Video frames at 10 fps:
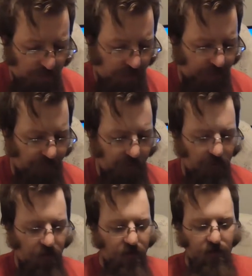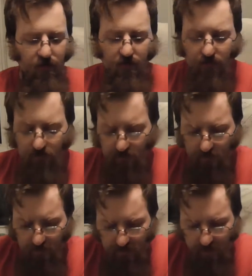but
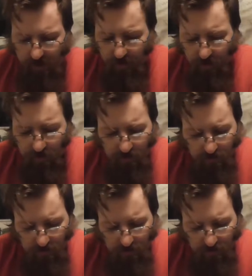let's get it on.